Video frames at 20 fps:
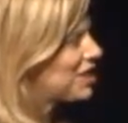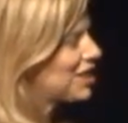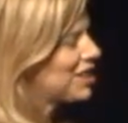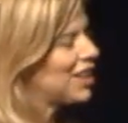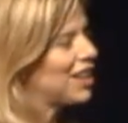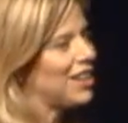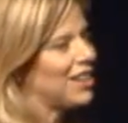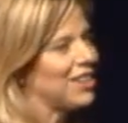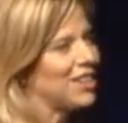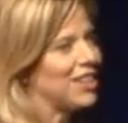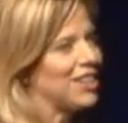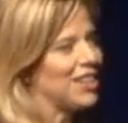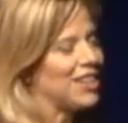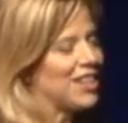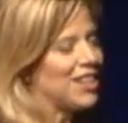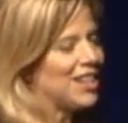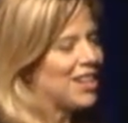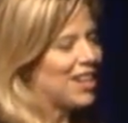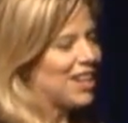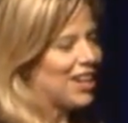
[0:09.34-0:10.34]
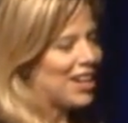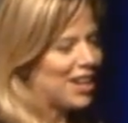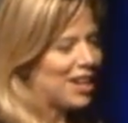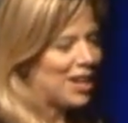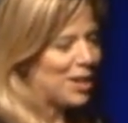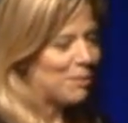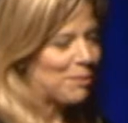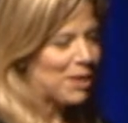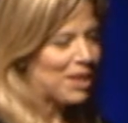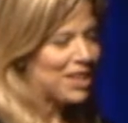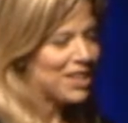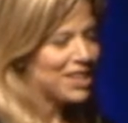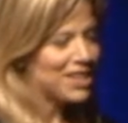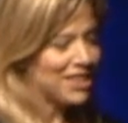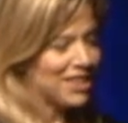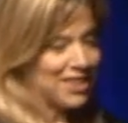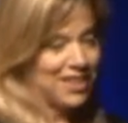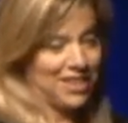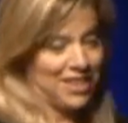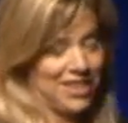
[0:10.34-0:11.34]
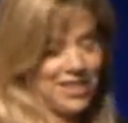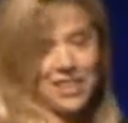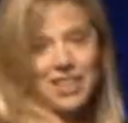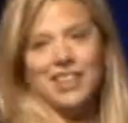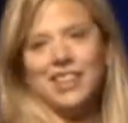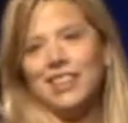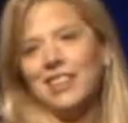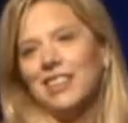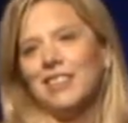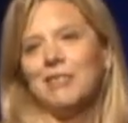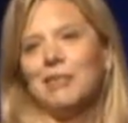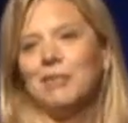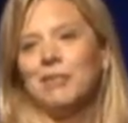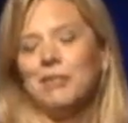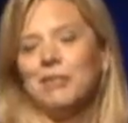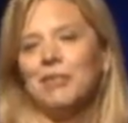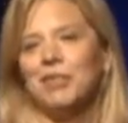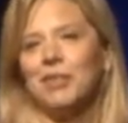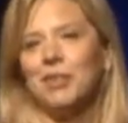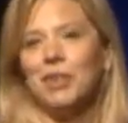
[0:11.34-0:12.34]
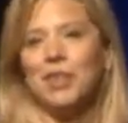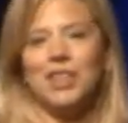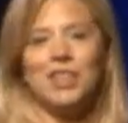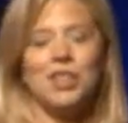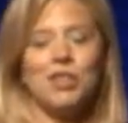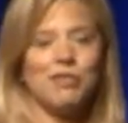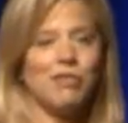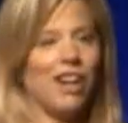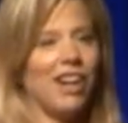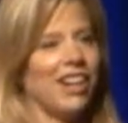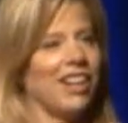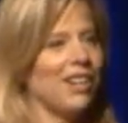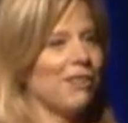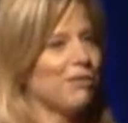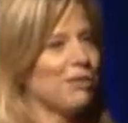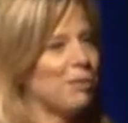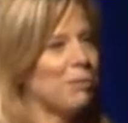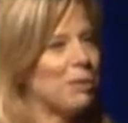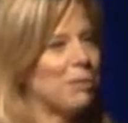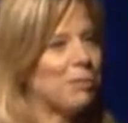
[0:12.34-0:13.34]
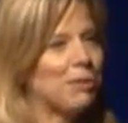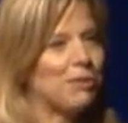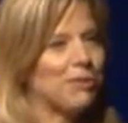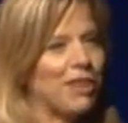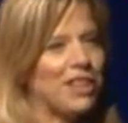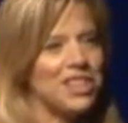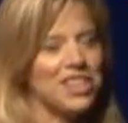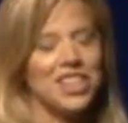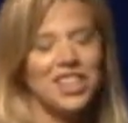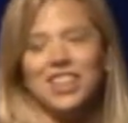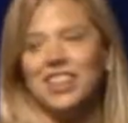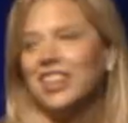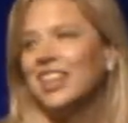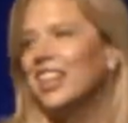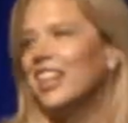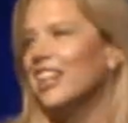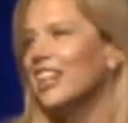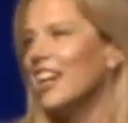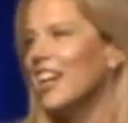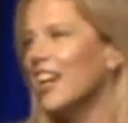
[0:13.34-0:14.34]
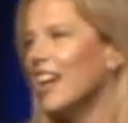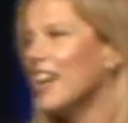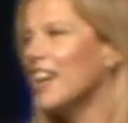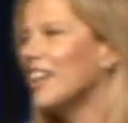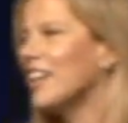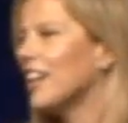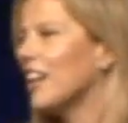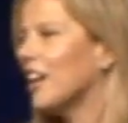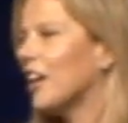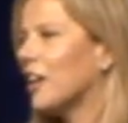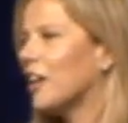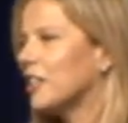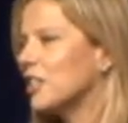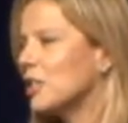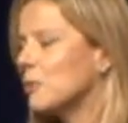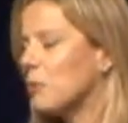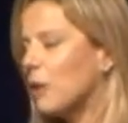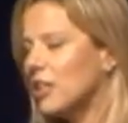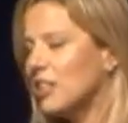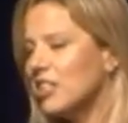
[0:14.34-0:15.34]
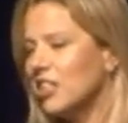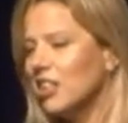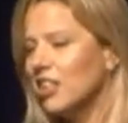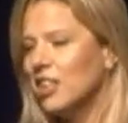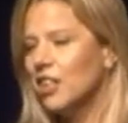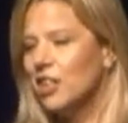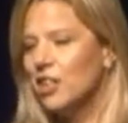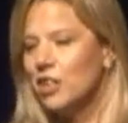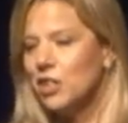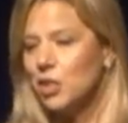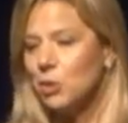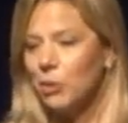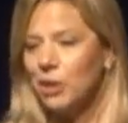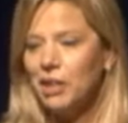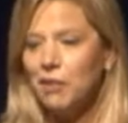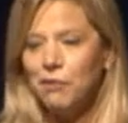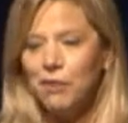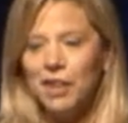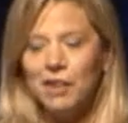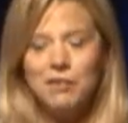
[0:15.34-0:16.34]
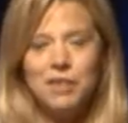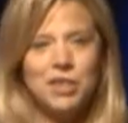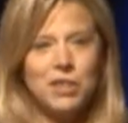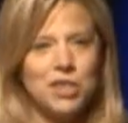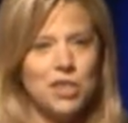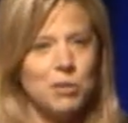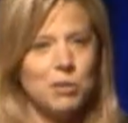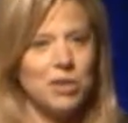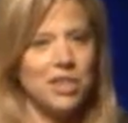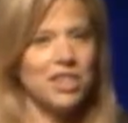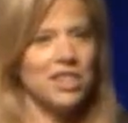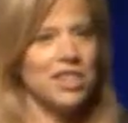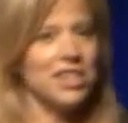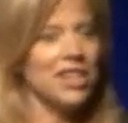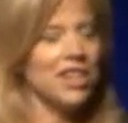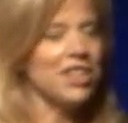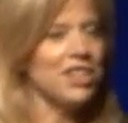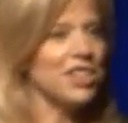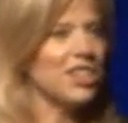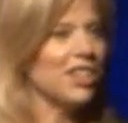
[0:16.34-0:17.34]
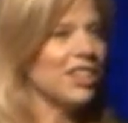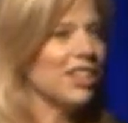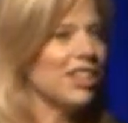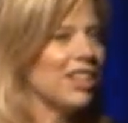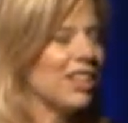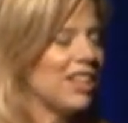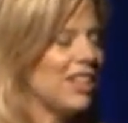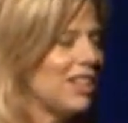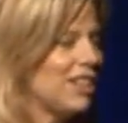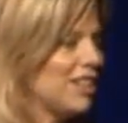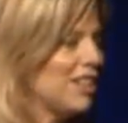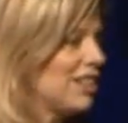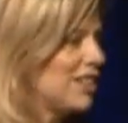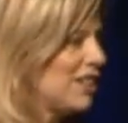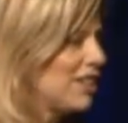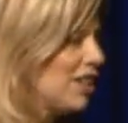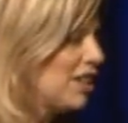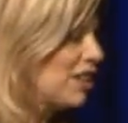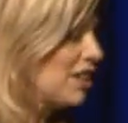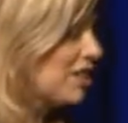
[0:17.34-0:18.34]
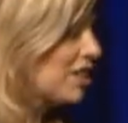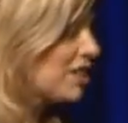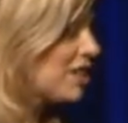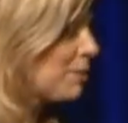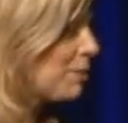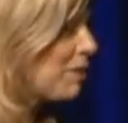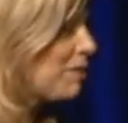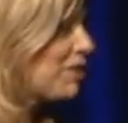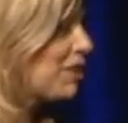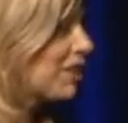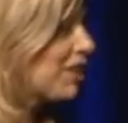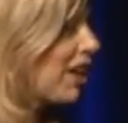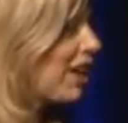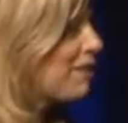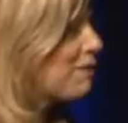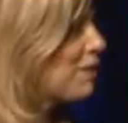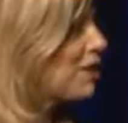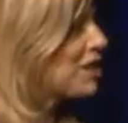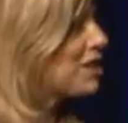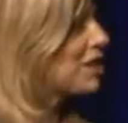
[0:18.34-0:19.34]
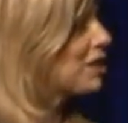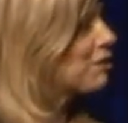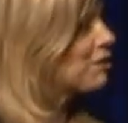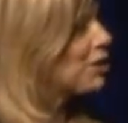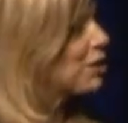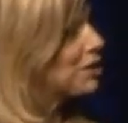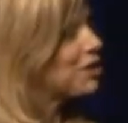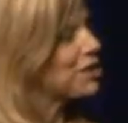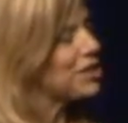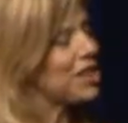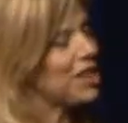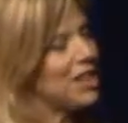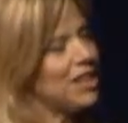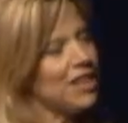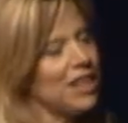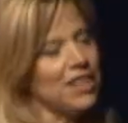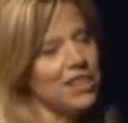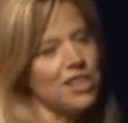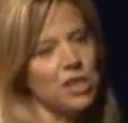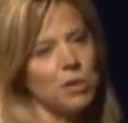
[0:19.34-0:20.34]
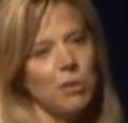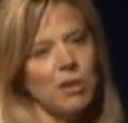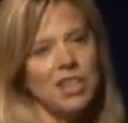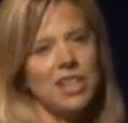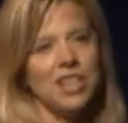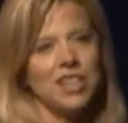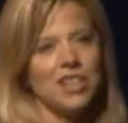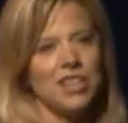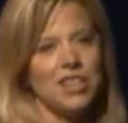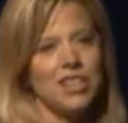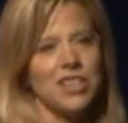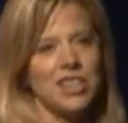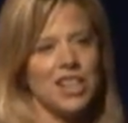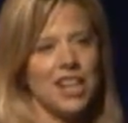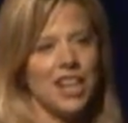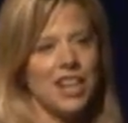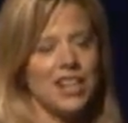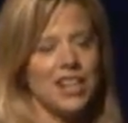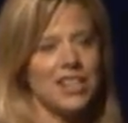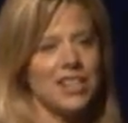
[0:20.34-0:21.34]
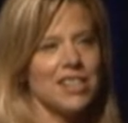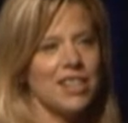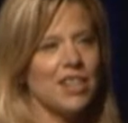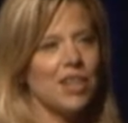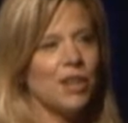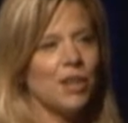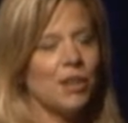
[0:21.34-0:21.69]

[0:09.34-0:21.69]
together, it's like nirvana for me professionally. I spent 25 years with Accenture in some of the line-facing roles, and then 20 years as